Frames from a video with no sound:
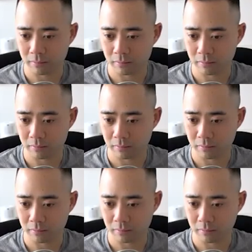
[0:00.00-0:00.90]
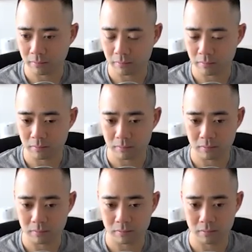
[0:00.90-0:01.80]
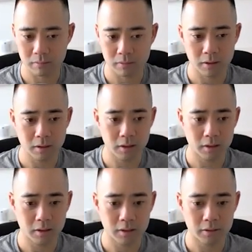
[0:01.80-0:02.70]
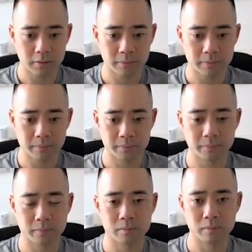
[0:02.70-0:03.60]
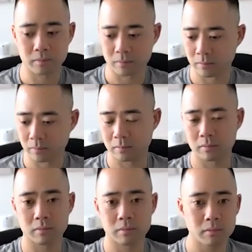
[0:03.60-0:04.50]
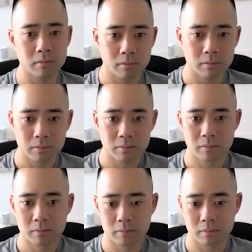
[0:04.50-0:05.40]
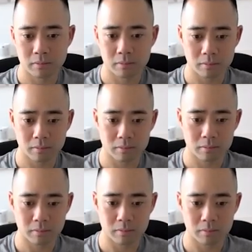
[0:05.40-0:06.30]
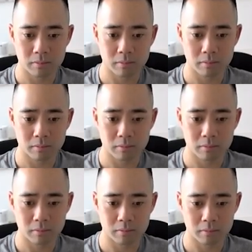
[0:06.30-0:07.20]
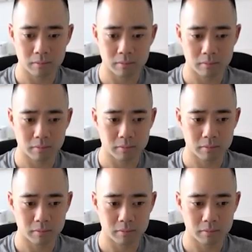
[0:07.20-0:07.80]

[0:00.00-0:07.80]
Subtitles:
The person shown says nothing.